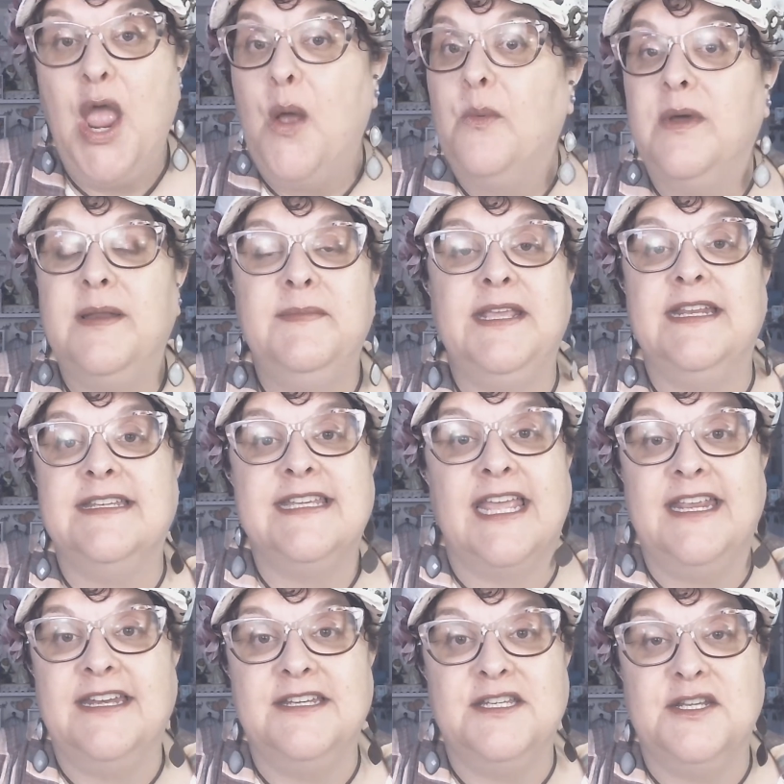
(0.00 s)
What I'm going to tell
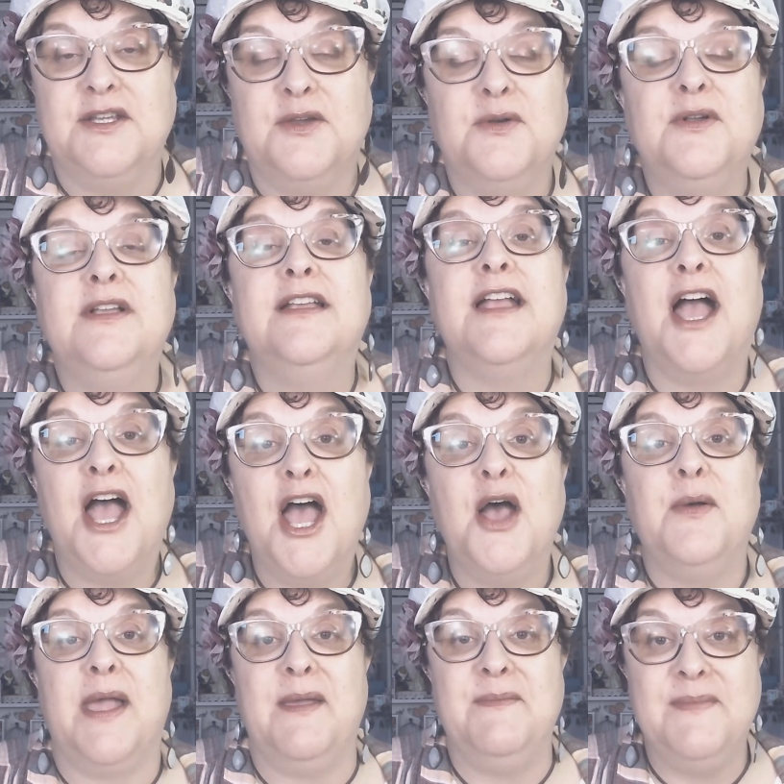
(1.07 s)
you to do,
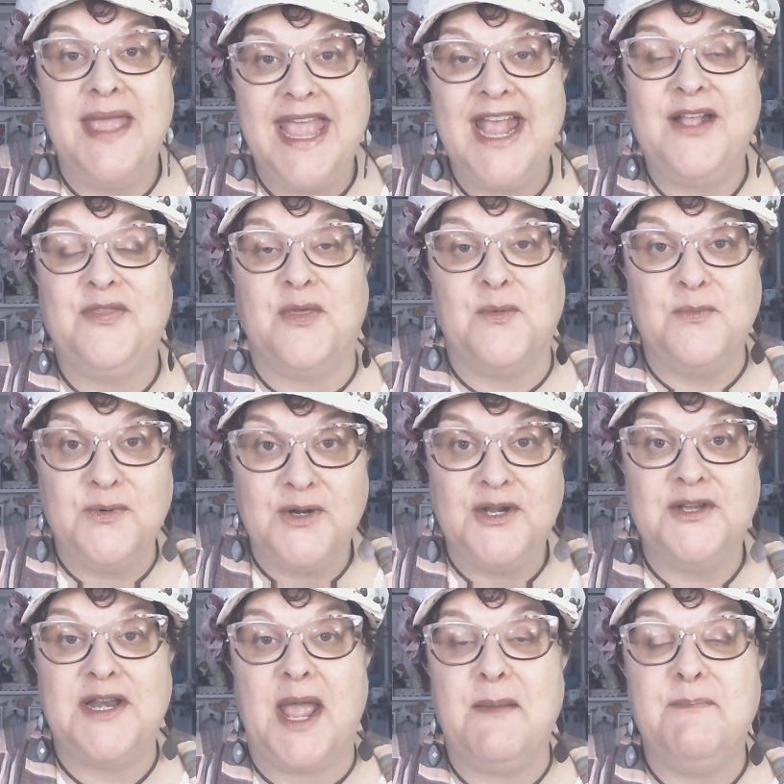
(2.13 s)
go and make the
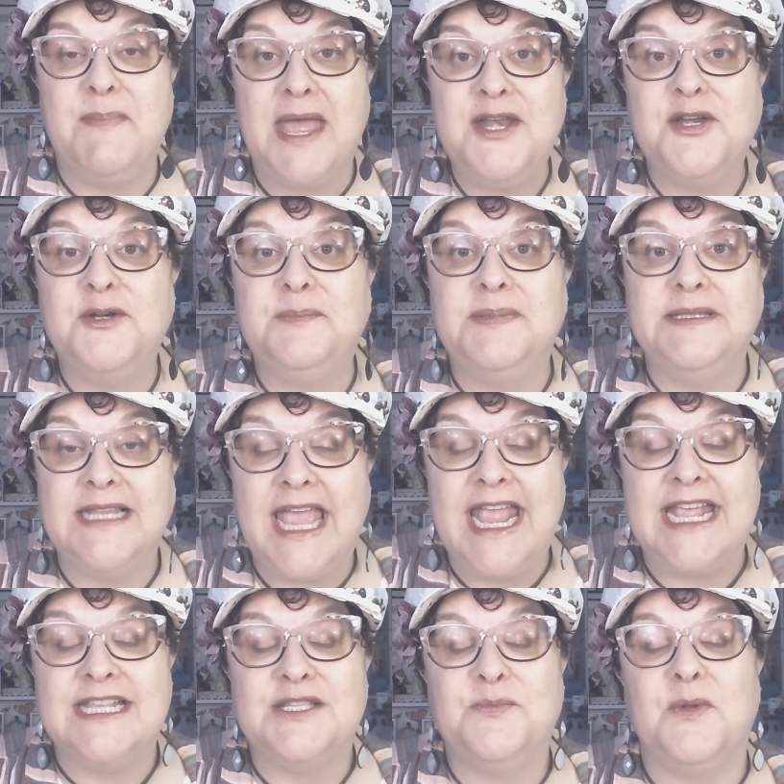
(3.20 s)
world a better
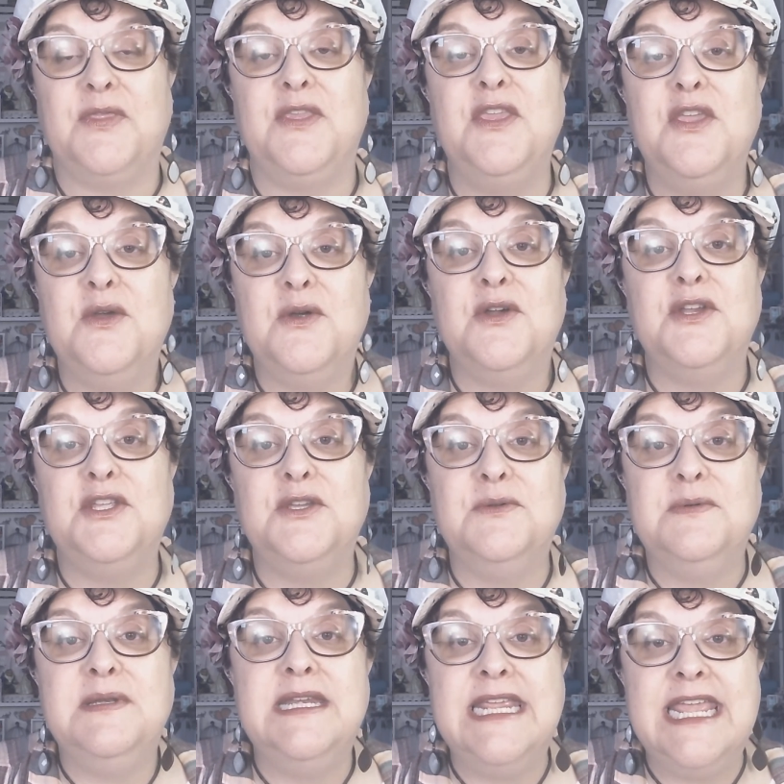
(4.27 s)
place with your
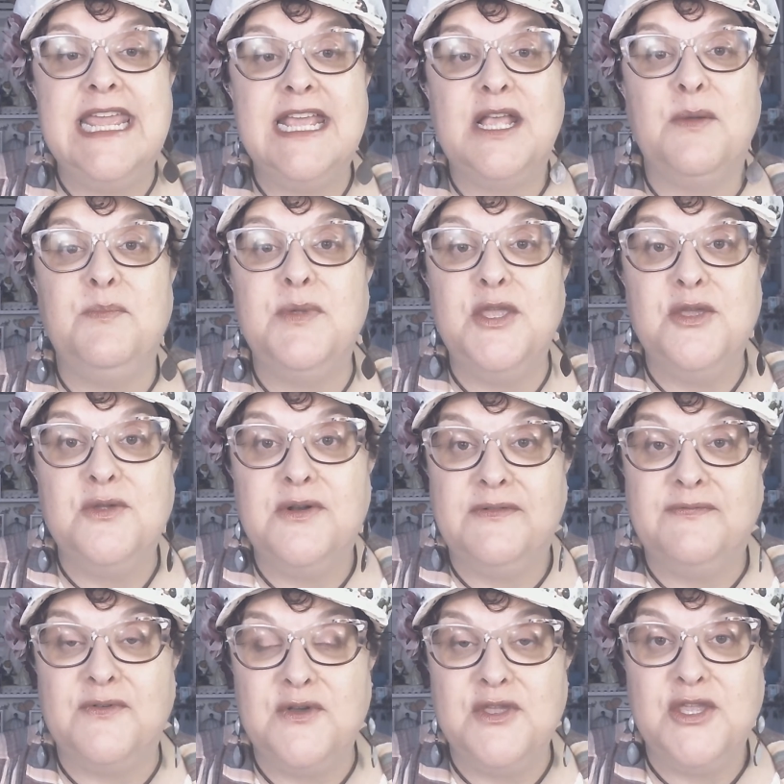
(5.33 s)
unique,
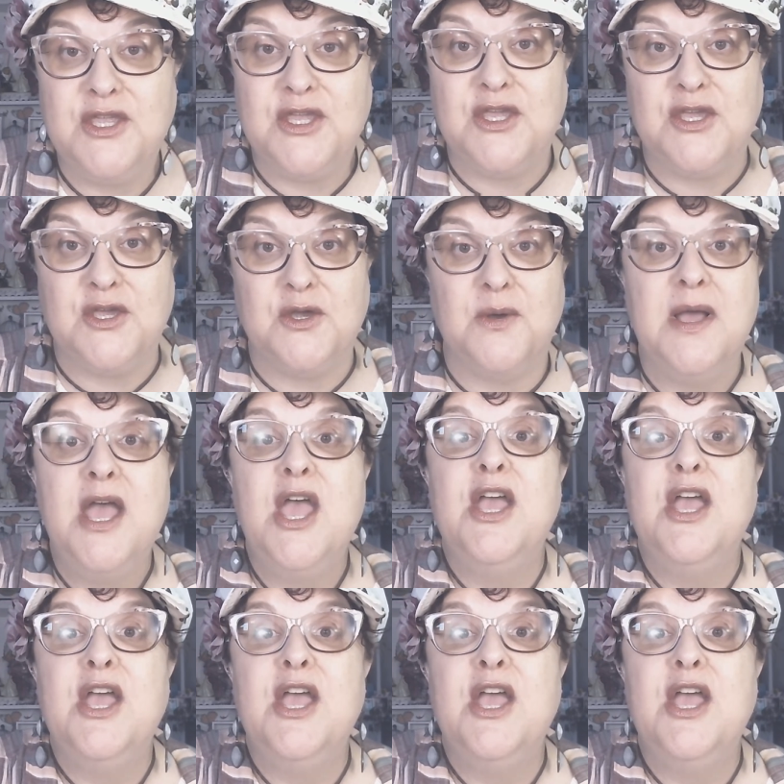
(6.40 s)
beautiful you.